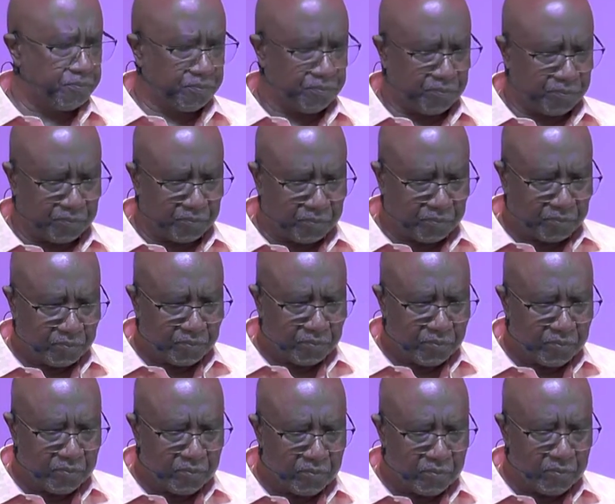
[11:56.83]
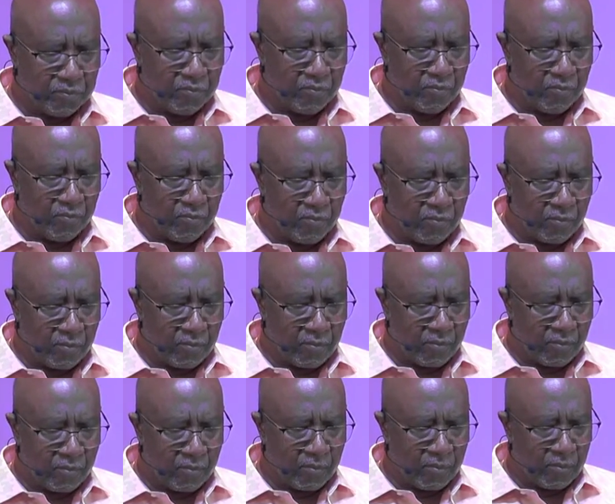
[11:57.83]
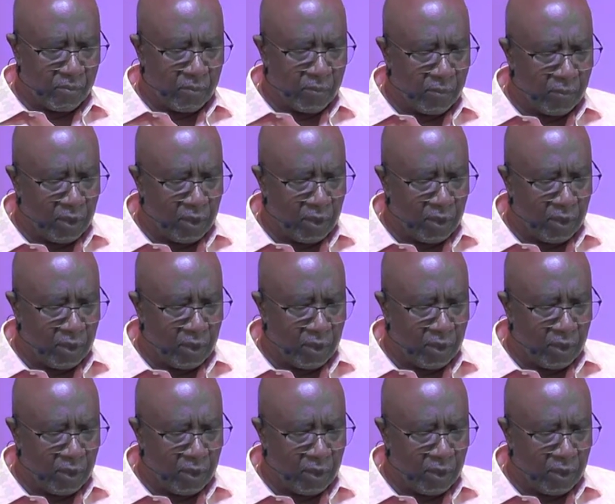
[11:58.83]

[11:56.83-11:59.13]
(no one is talking)